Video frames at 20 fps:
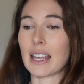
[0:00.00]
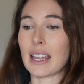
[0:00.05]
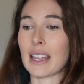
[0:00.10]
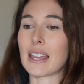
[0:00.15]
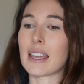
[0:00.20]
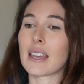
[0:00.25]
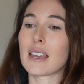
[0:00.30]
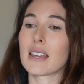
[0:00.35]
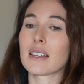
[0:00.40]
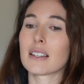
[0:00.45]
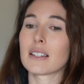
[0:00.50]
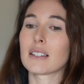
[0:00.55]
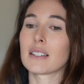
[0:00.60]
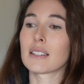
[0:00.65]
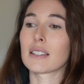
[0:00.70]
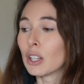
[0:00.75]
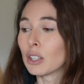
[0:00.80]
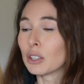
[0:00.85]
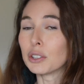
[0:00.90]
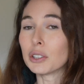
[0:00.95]

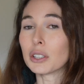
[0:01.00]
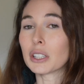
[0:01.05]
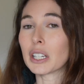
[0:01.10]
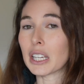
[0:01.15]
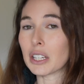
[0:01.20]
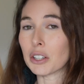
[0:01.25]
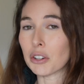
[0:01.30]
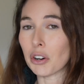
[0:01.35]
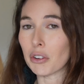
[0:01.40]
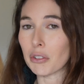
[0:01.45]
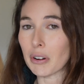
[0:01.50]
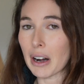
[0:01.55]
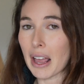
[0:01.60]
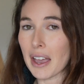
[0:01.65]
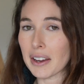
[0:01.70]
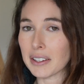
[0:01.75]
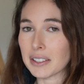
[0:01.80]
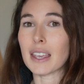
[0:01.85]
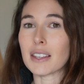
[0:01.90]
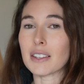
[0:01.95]
and looking
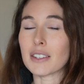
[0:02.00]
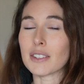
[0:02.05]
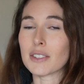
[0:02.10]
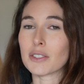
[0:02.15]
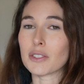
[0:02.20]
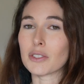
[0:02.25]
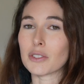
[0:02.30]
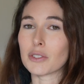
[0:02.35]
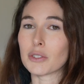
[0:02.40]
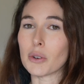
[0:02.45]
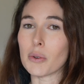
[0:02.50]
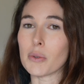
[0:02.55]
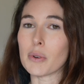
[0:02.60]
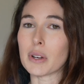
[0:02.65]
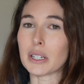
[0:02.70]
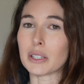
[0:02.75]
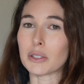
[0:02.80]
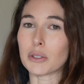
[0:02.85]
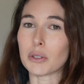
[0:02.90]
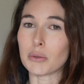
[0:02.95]
correct is
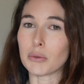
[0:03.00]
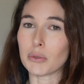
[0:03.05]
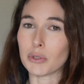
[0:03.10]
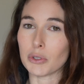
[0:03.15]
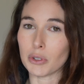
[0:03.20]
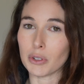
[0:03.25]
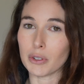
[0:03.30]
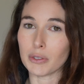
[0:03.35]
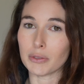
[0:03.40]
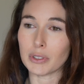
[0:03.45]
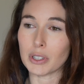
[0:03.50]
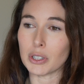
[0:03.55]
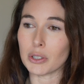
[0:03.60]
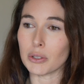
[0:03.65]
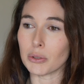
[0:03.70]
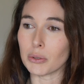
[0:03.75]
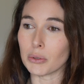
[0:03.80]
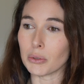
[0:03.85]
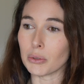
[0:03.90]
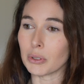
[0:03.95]
going to serve
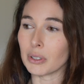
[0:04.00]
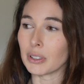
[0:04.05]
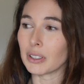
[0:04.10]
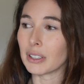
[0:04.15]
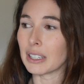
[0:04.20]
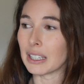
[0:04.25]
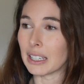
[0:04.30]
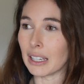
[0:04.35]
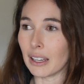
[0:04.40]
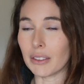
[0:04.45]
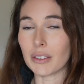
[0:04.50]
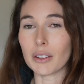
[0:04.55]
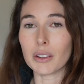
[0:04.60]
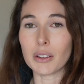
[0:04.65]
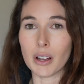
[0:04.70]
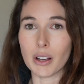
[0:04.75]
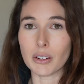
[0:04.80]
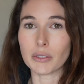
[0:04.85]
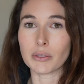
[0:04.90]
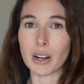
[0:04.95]
you in the
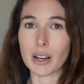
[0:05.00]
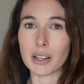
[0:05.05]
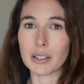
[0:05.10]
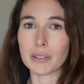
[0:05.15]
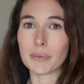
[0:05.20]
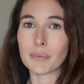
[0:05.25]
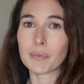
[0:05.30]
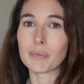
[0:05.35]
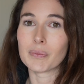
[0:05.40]
long run.